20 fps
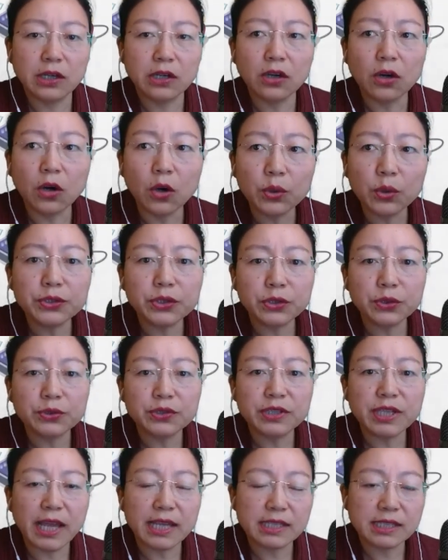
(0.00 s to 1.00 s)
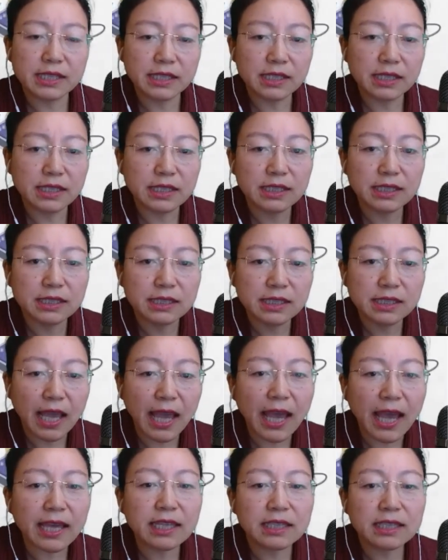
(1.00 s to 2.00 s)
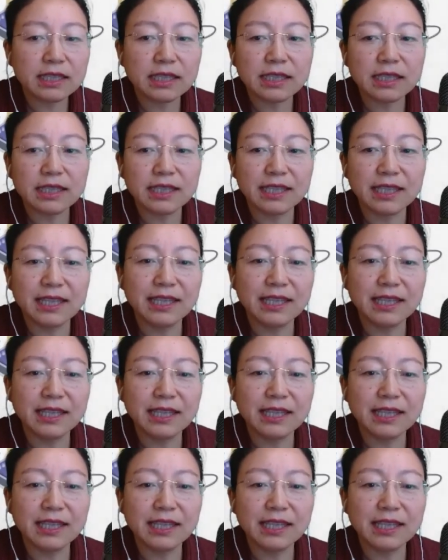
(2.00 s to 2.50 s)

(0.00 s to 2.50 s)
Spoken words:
audio that's exactly